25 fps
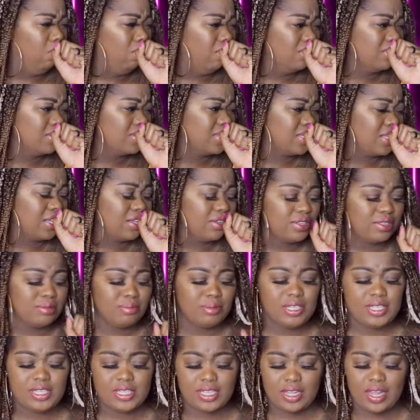excuse
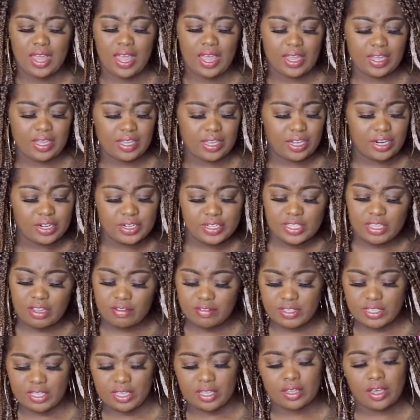me, to, like, get
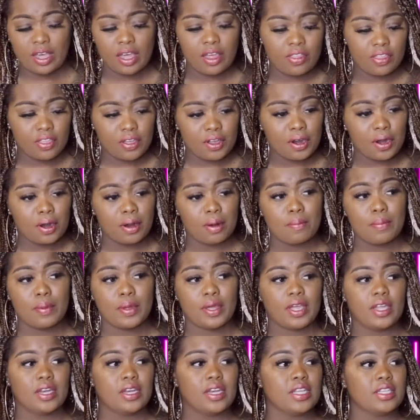herself together,
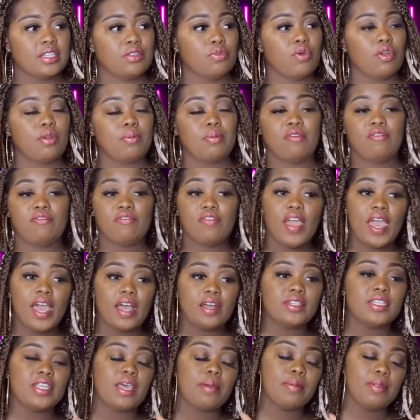but doesn't want to be
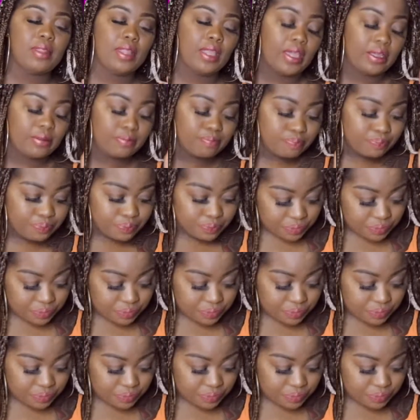found type of thing.